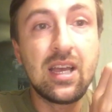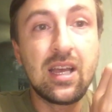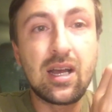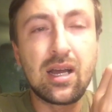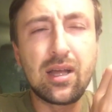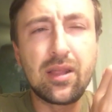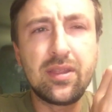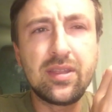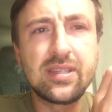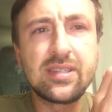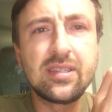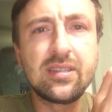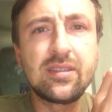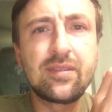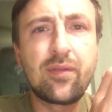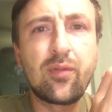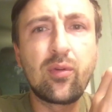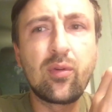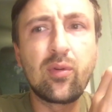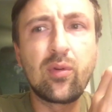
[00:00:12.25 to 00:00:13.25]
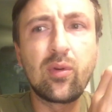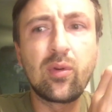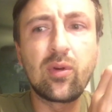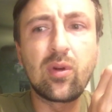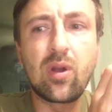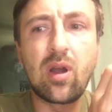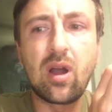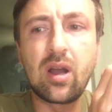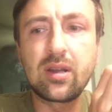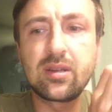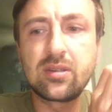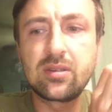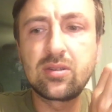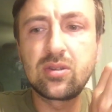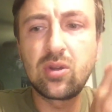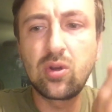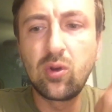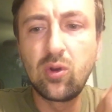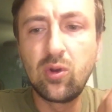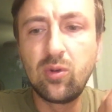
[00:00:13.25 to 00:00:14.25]
This is for
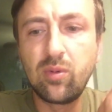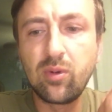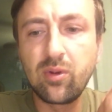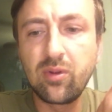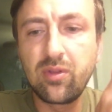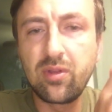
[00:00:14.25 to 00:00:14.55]
October,